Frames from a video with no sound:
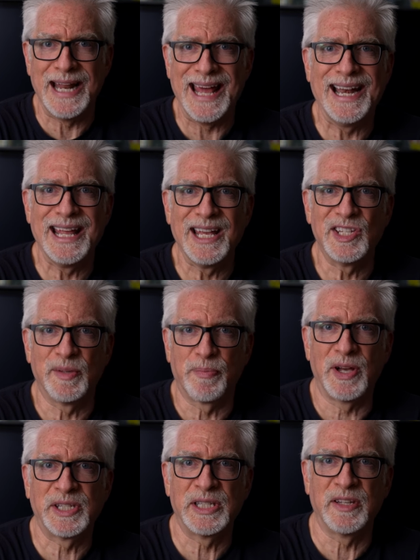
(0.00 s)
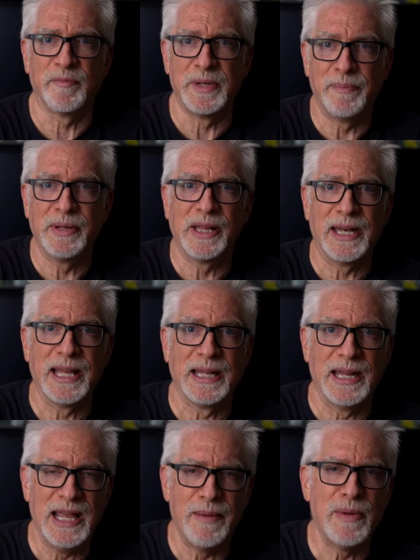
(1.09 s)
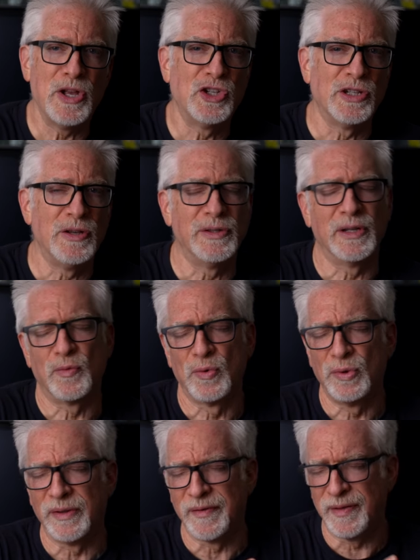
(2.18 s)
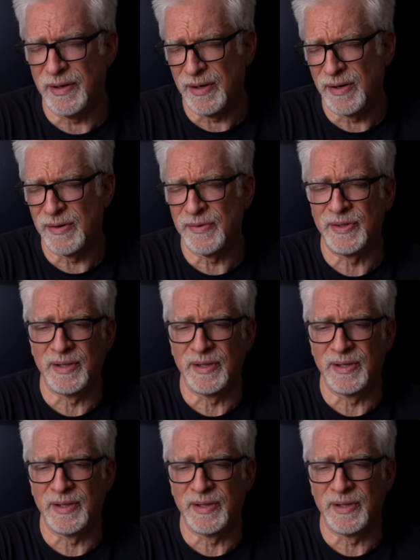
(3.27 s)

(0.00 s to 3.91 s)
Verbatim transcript: editing is the process of manipulating an image and using rule of thirds,